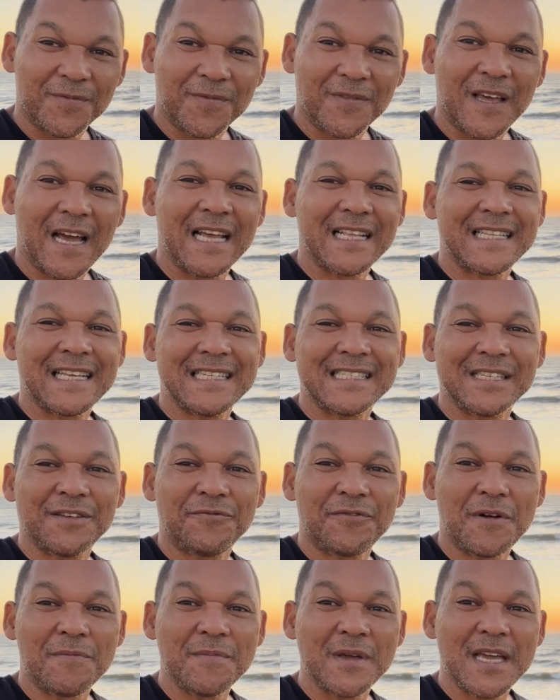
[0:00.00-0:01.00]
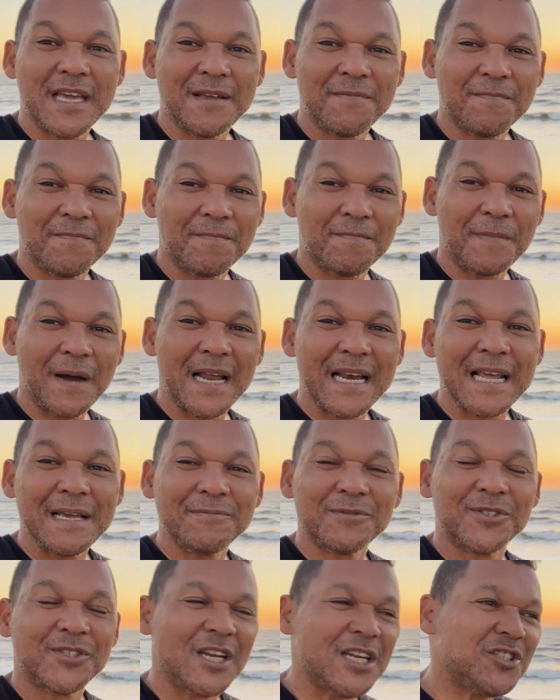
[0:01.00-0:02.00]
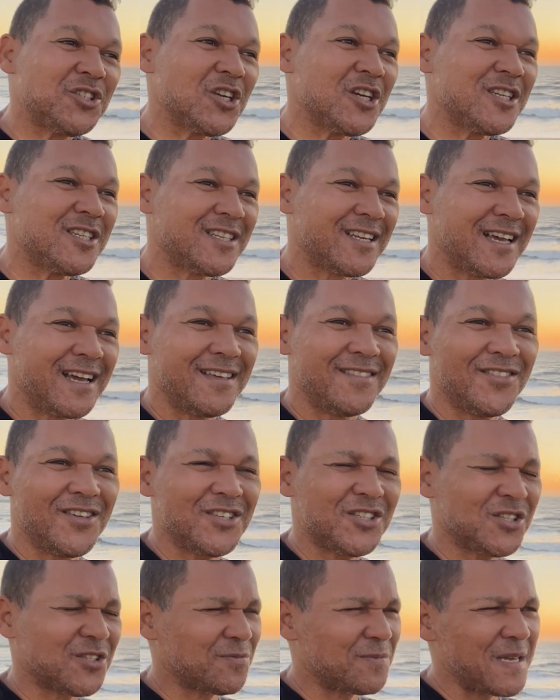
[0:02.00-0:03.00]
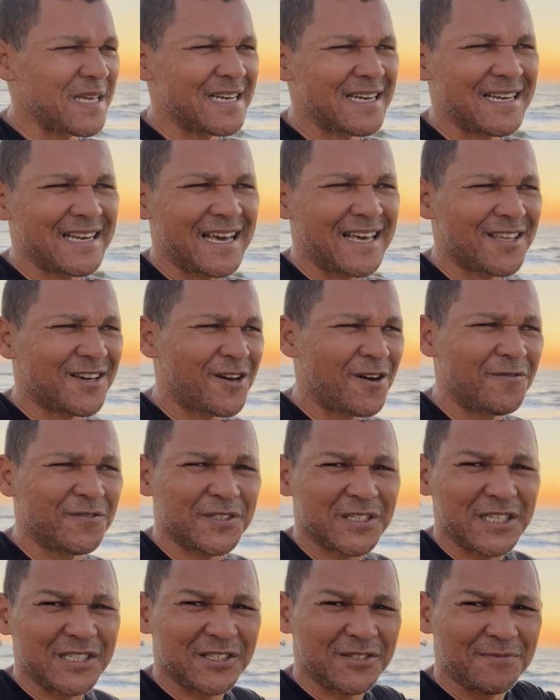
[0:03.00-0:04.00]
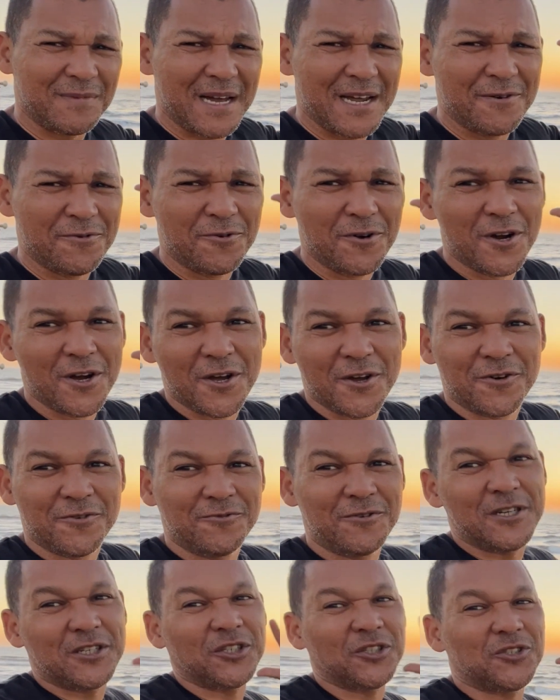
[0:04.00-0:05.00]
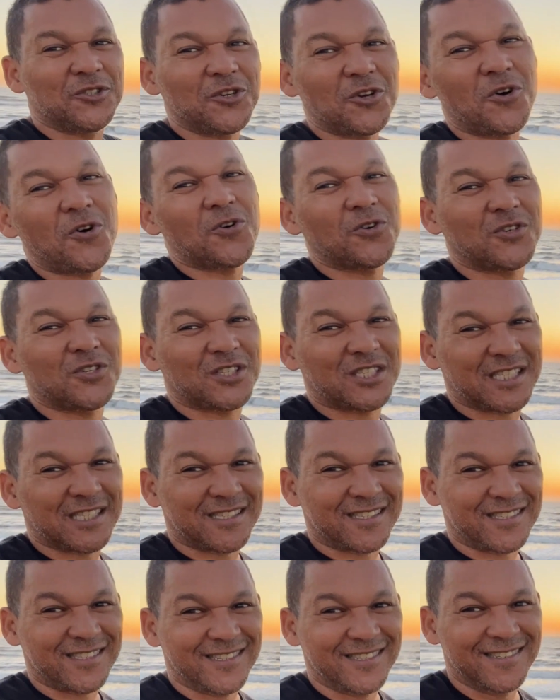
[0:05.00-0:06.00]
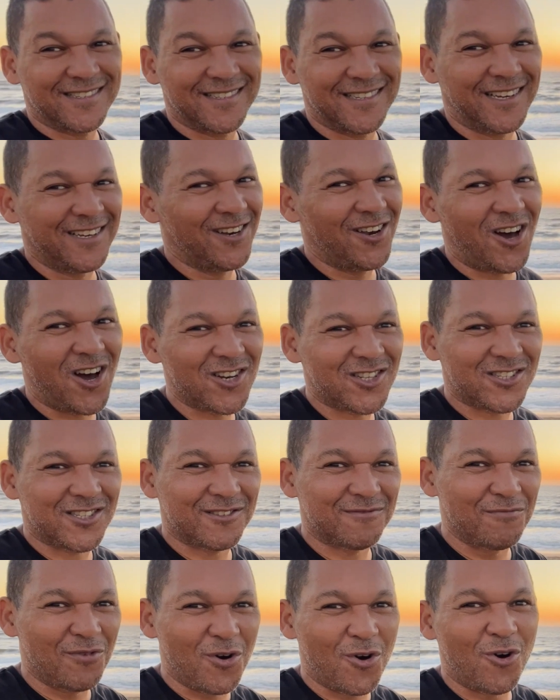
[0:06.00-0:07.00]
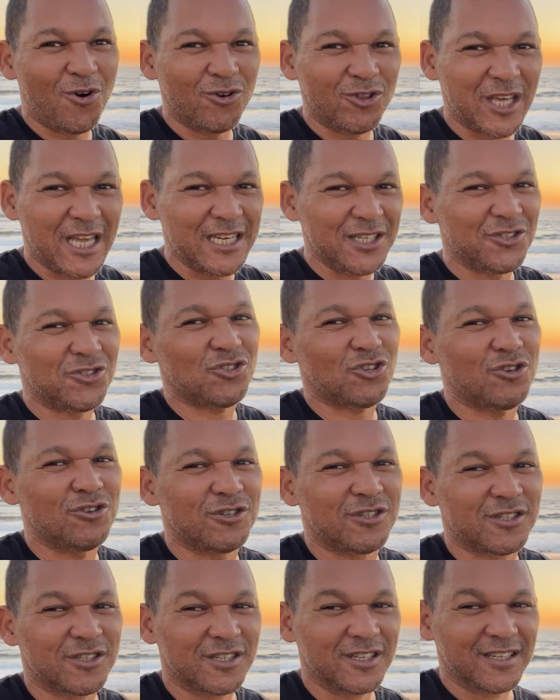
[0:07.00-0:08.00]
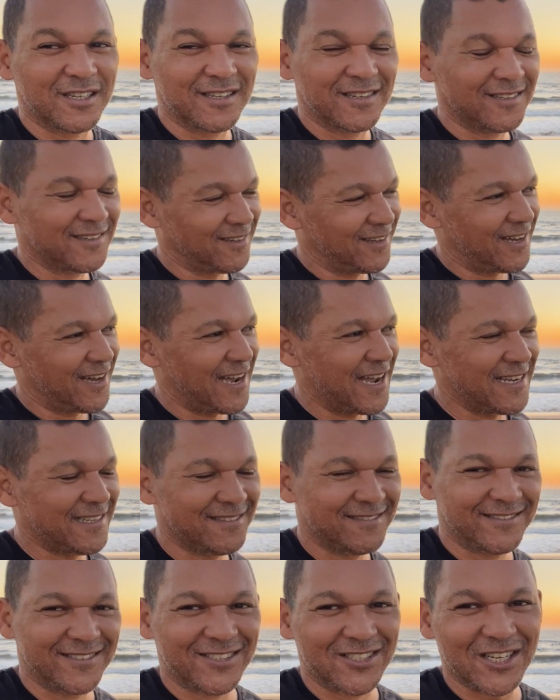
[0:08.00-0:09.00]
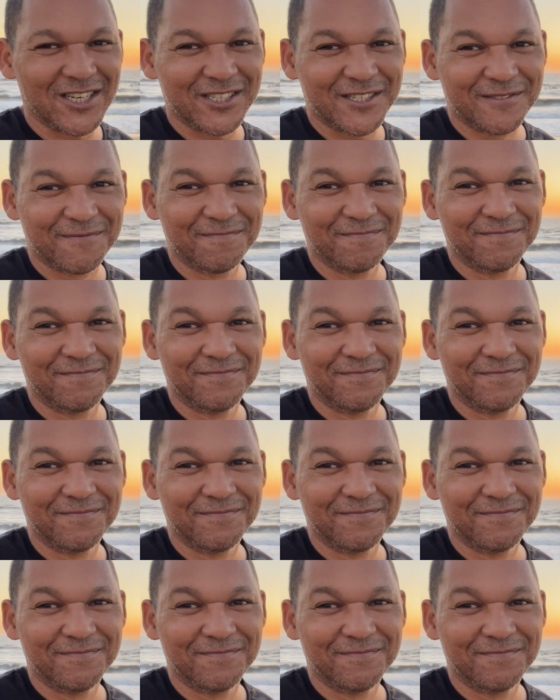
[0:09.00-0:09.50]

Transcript: Right, that's it from me. My name's Richard, and this has been another conversation by Richard Talks. A lot more than you should. All right, cheers.